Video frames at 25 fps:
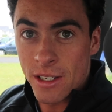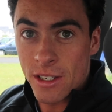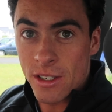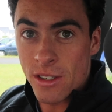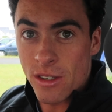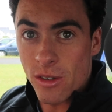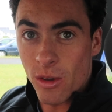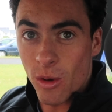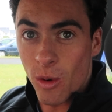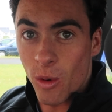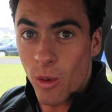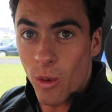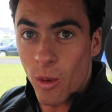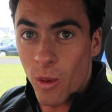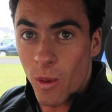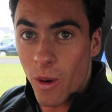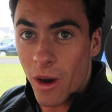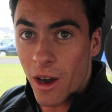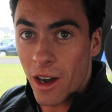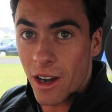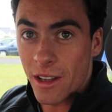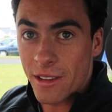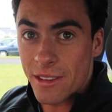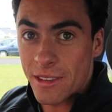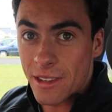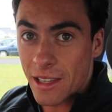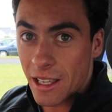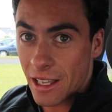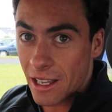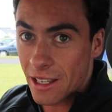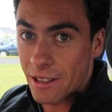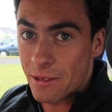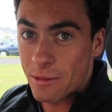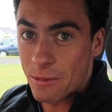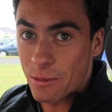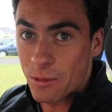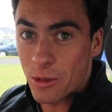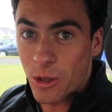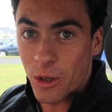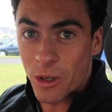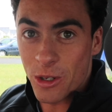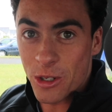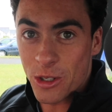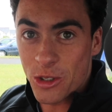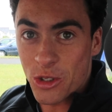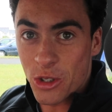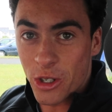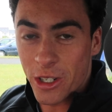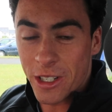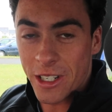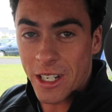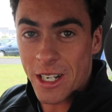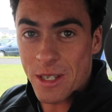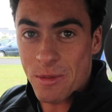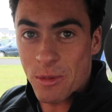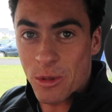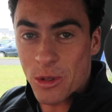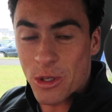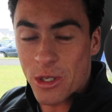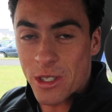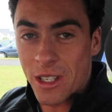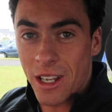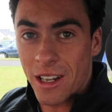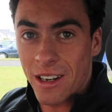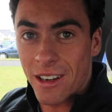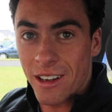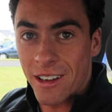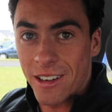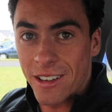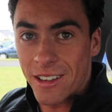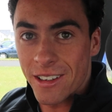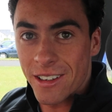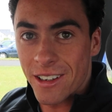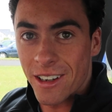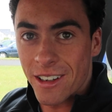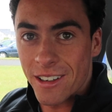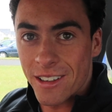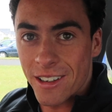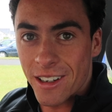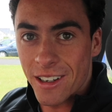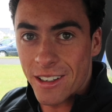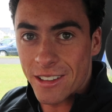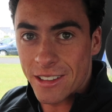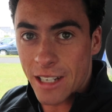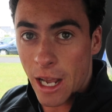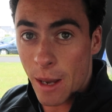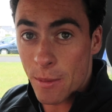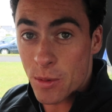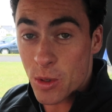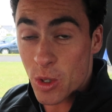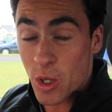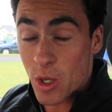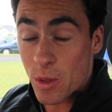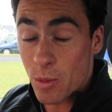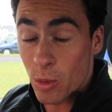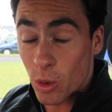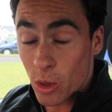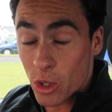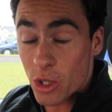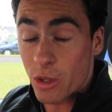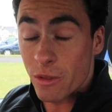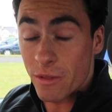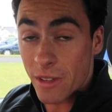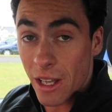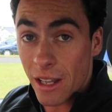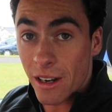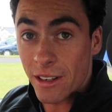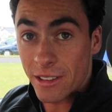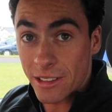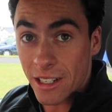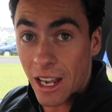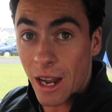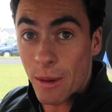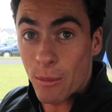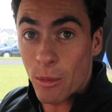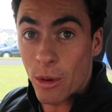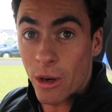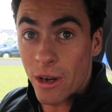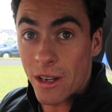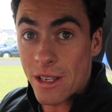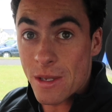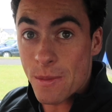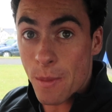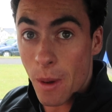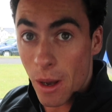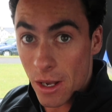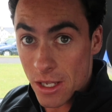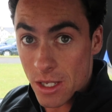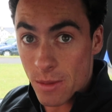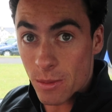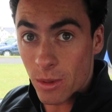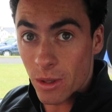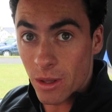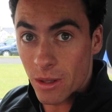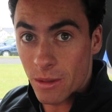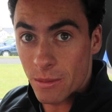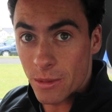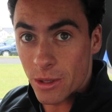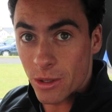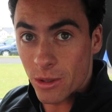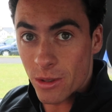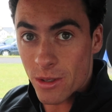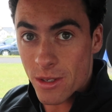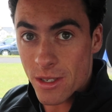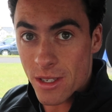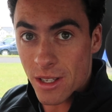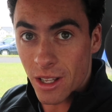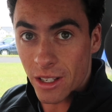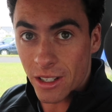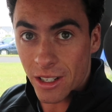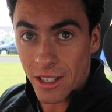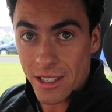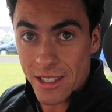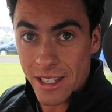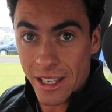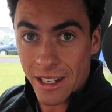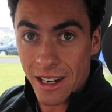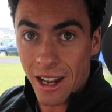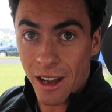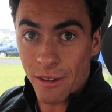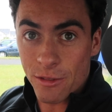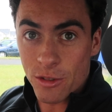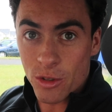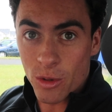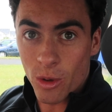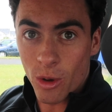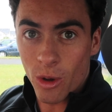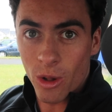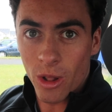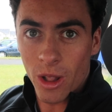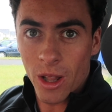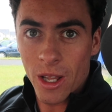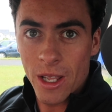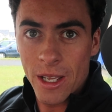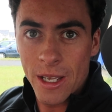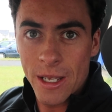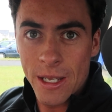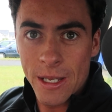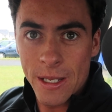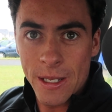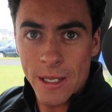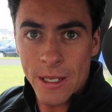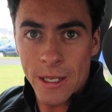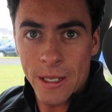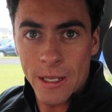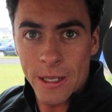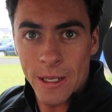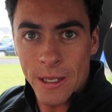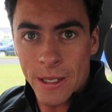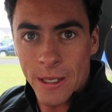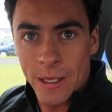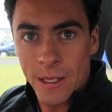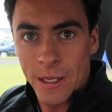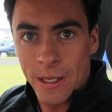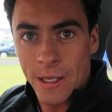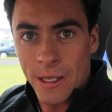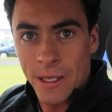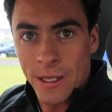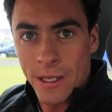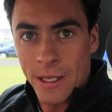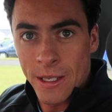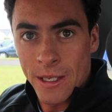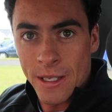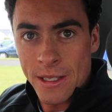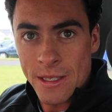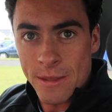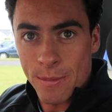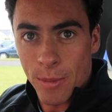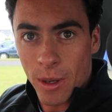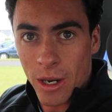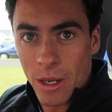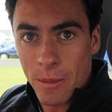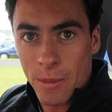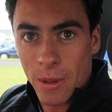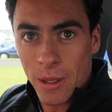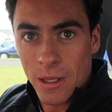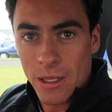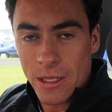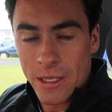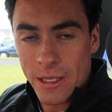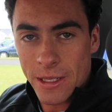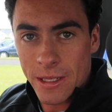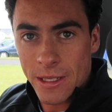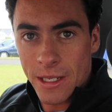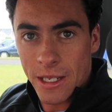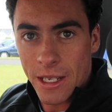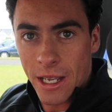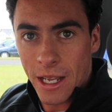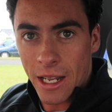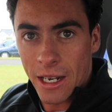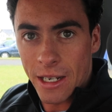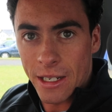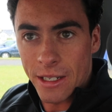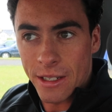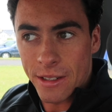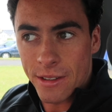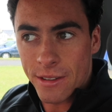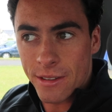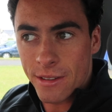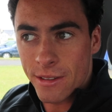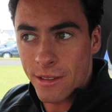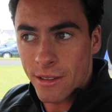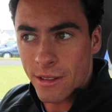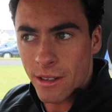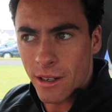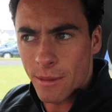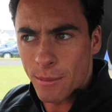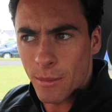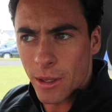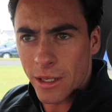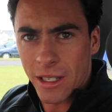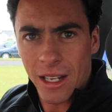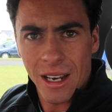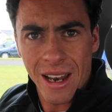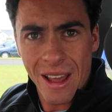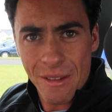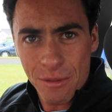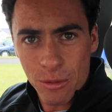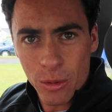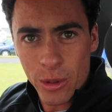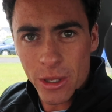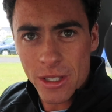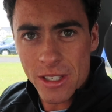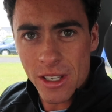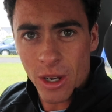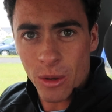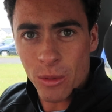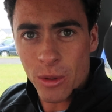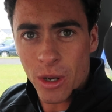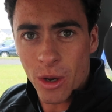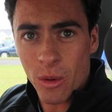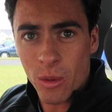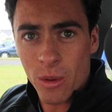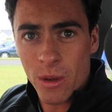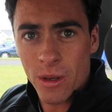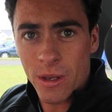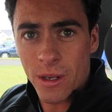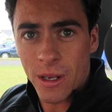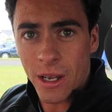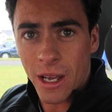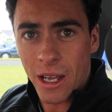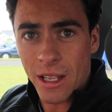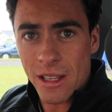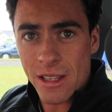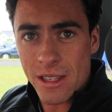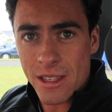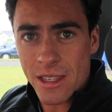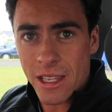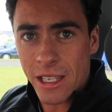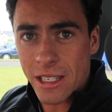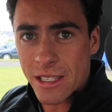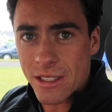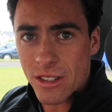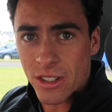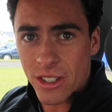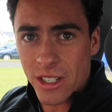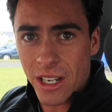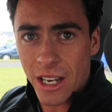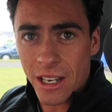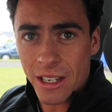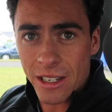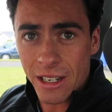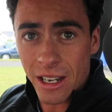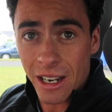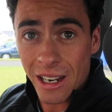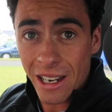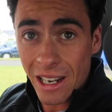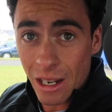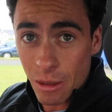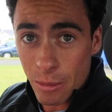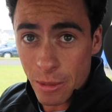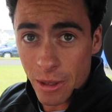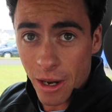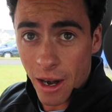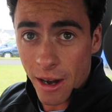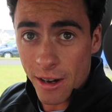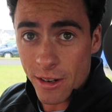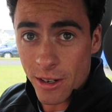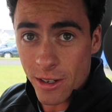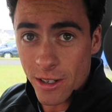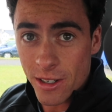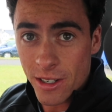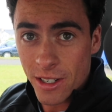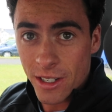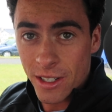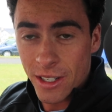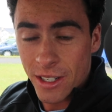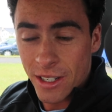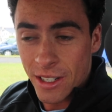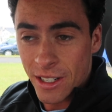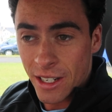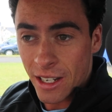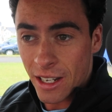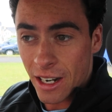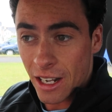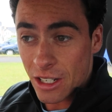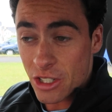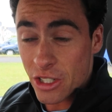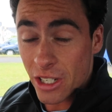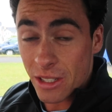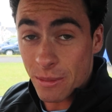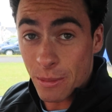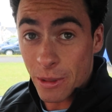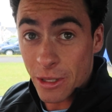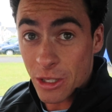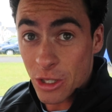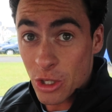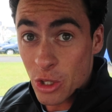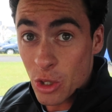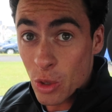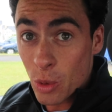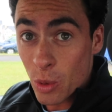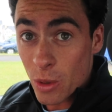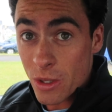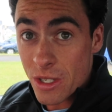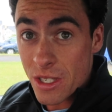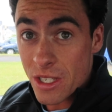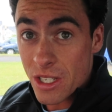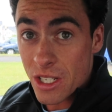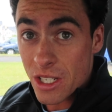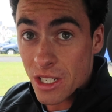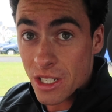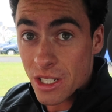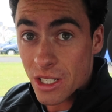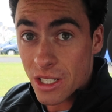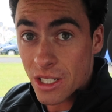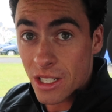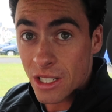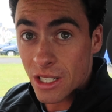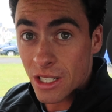So that I'm gonna try and get as much of that on capture as much of that on camera as possible, because like I said, after all, it's bodybuilding, and I'm like 11 weeks out now, and things are getting a little bit harder. I actually had my newest